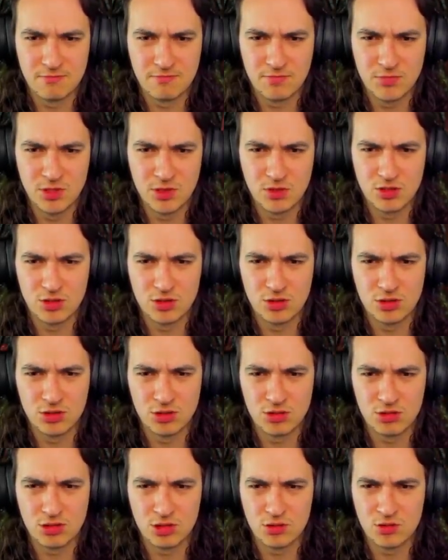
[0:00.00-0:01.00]
You wanna do
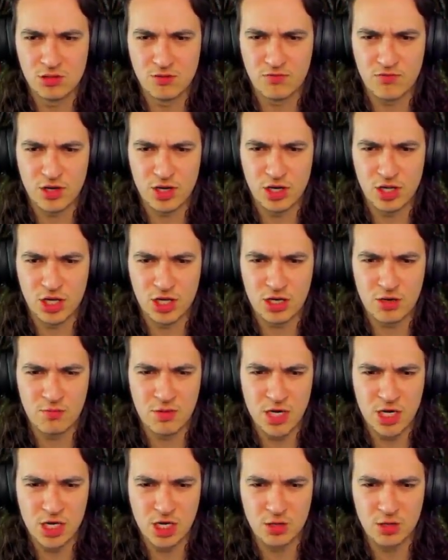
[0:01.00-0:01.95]
this? You wanna fight like a man?